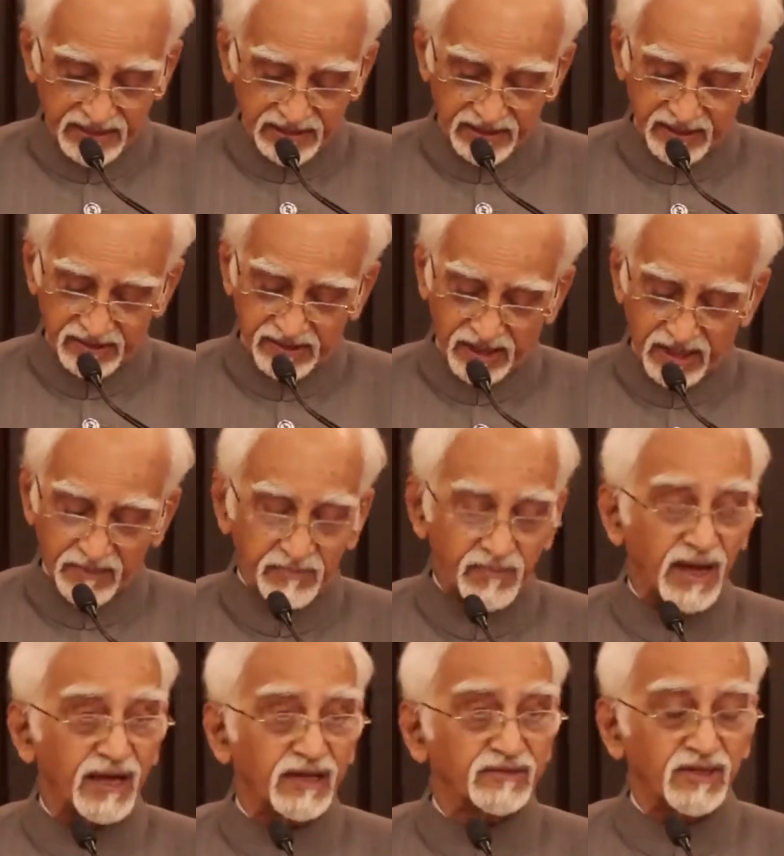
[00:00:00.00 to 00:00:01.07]
the term
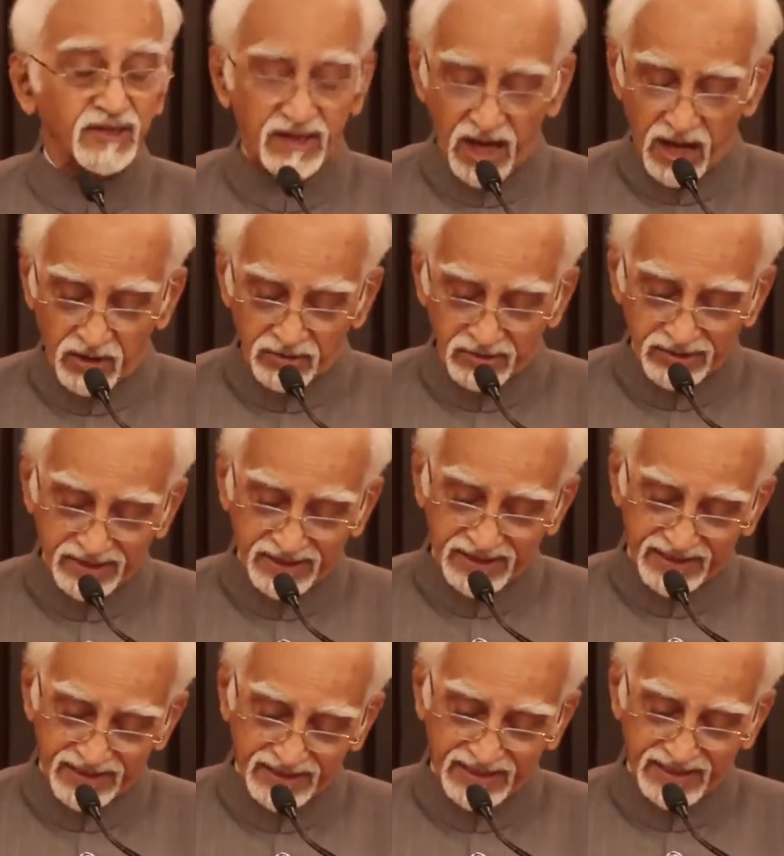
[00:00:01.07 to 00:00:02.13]
as a noun,
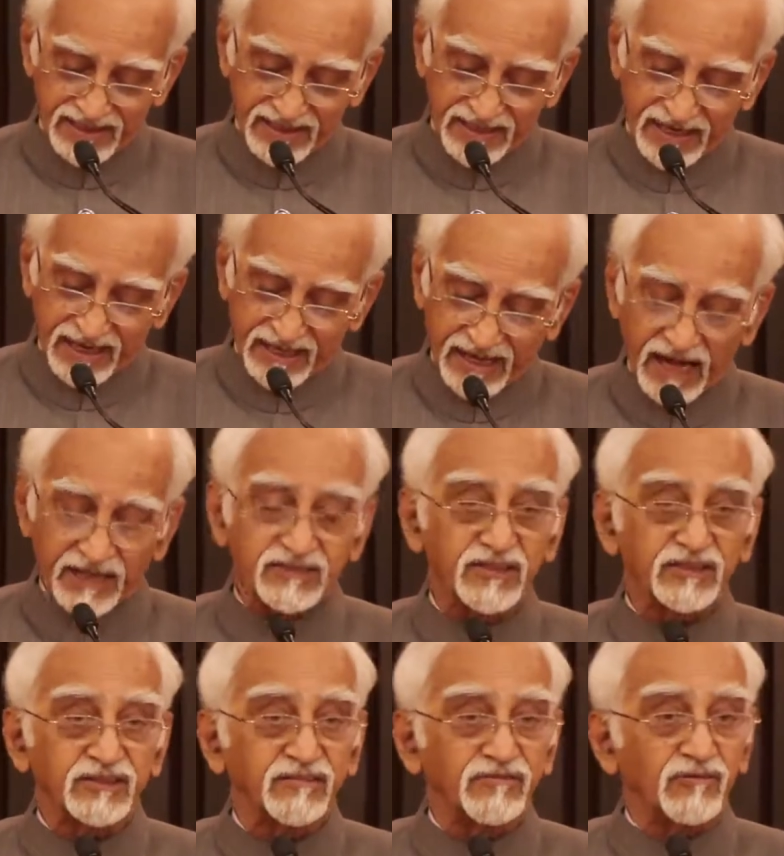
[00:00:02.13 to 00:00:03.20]
an
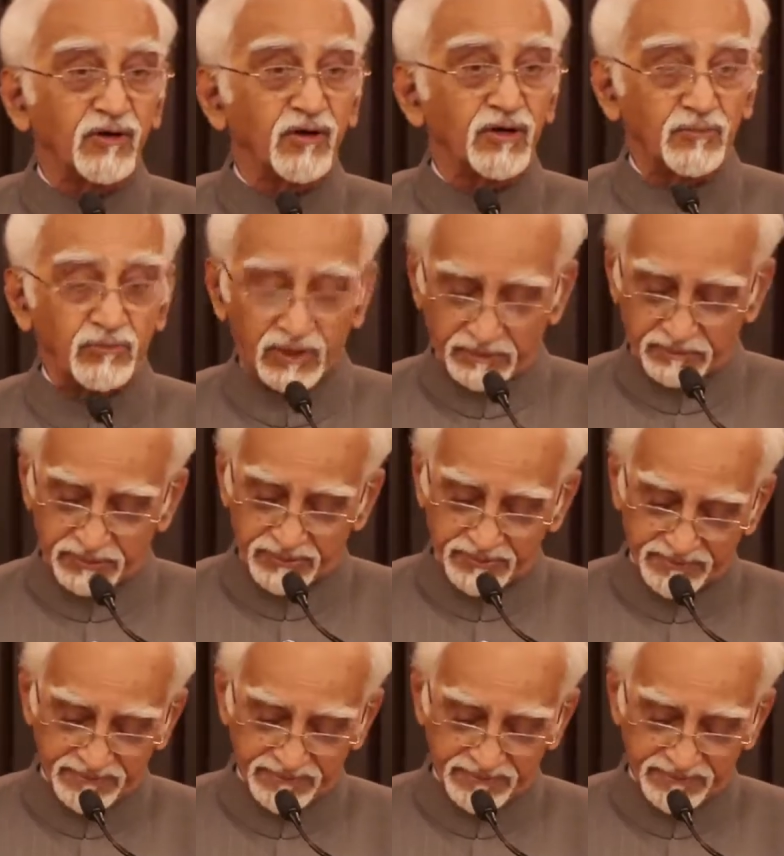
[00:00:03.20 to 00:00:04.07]
adjective, or a verb.